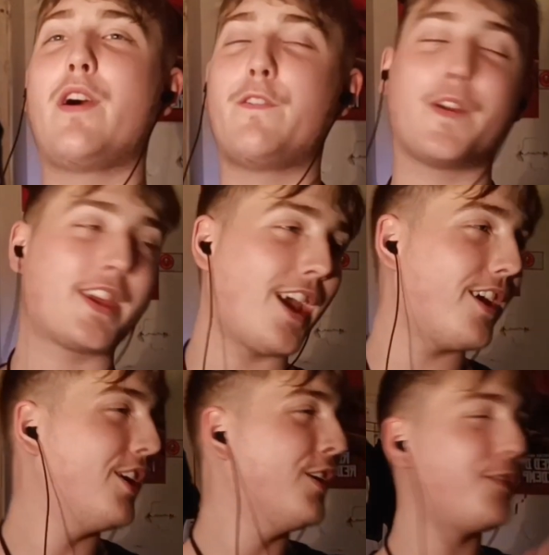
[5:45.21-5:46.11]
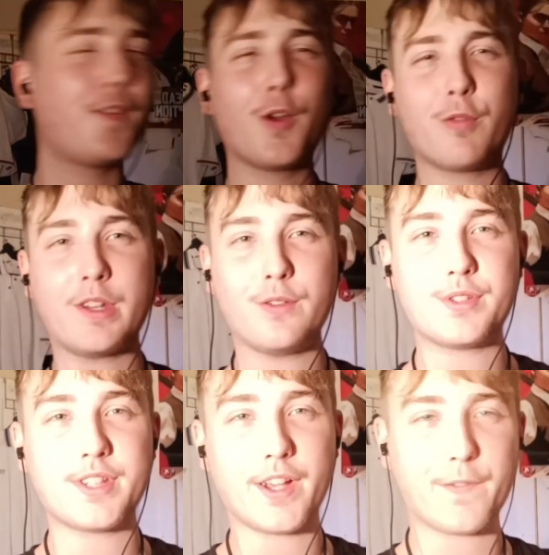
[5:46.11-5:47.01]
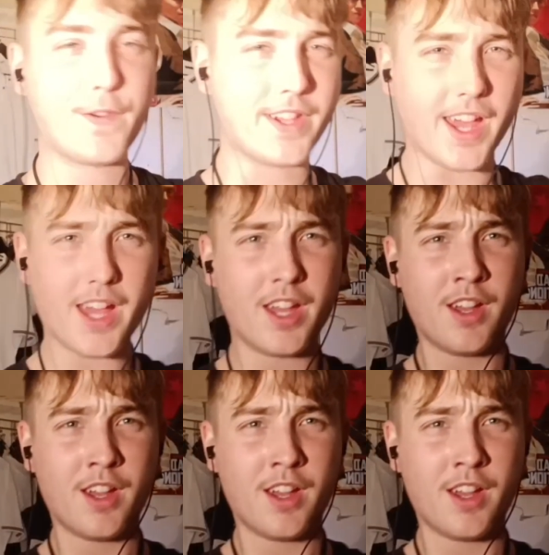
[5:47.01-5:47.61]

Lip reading: Forget Fury Usyk, forget